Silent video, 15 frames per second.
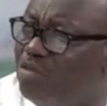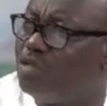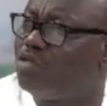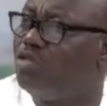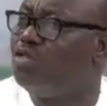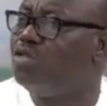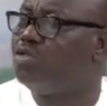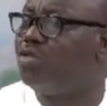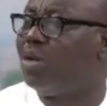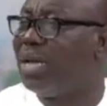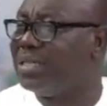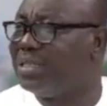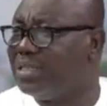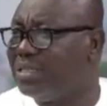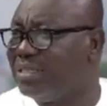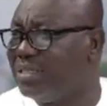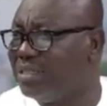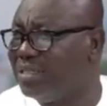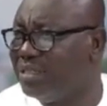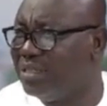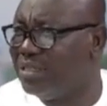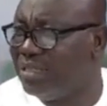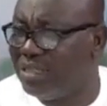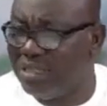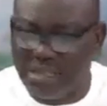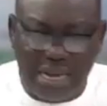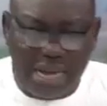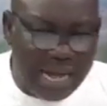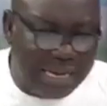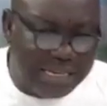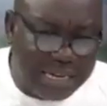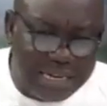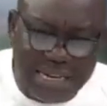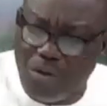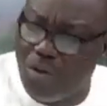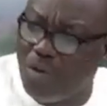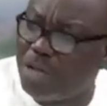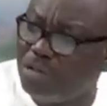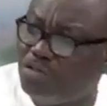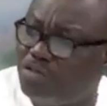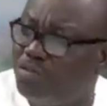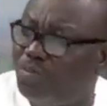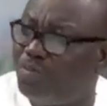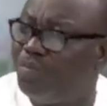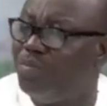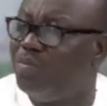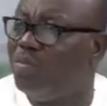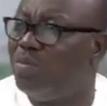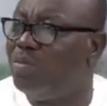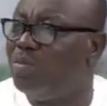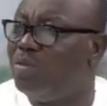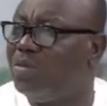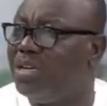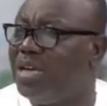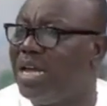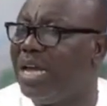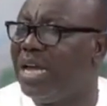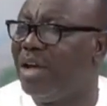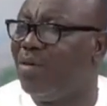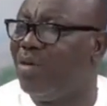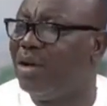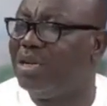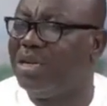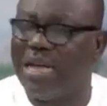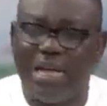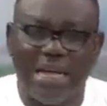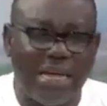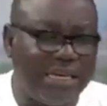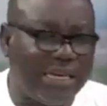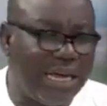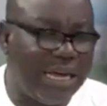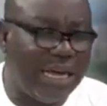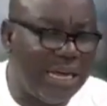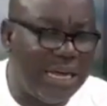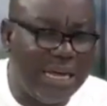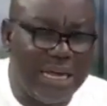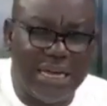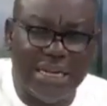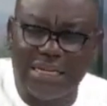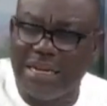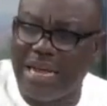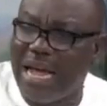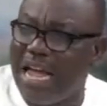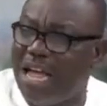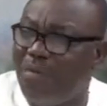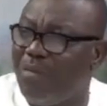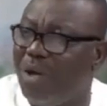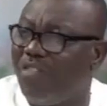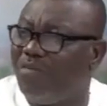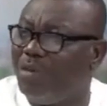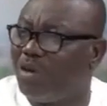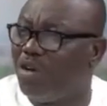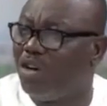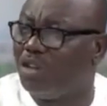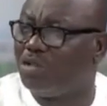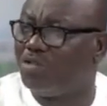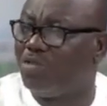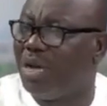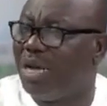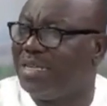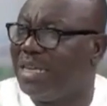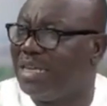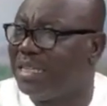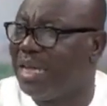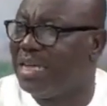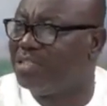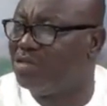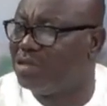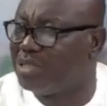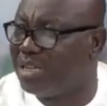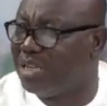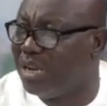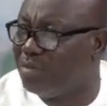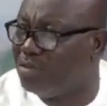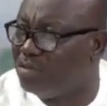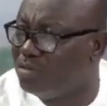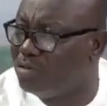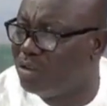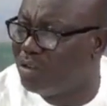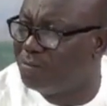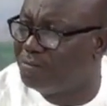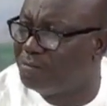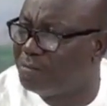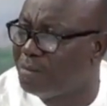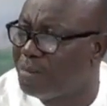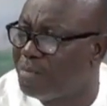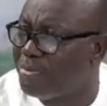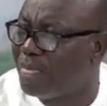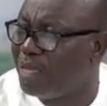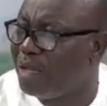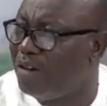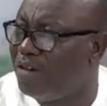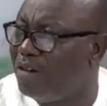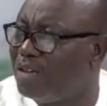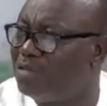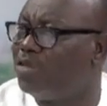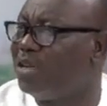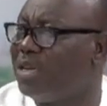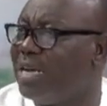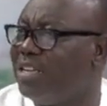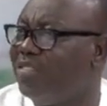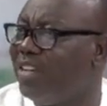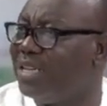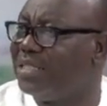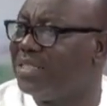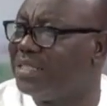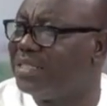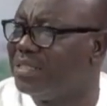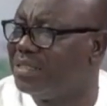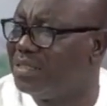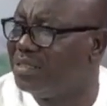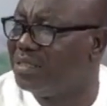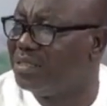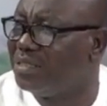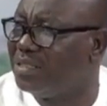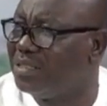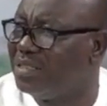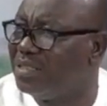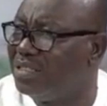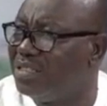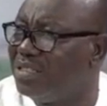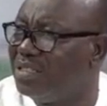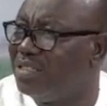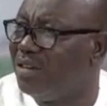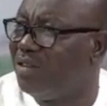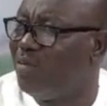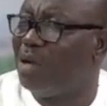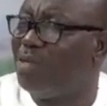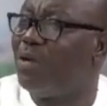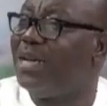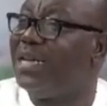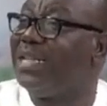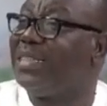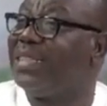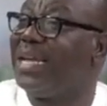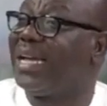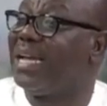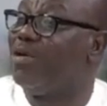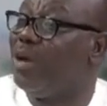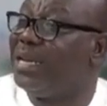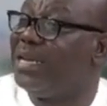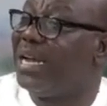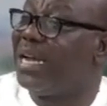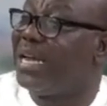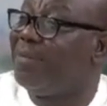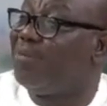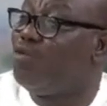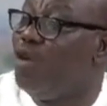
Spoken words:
was closed to us, the idea that we went to the IMF because we are debt unsustainable, is not an event. What were they thinking when they kept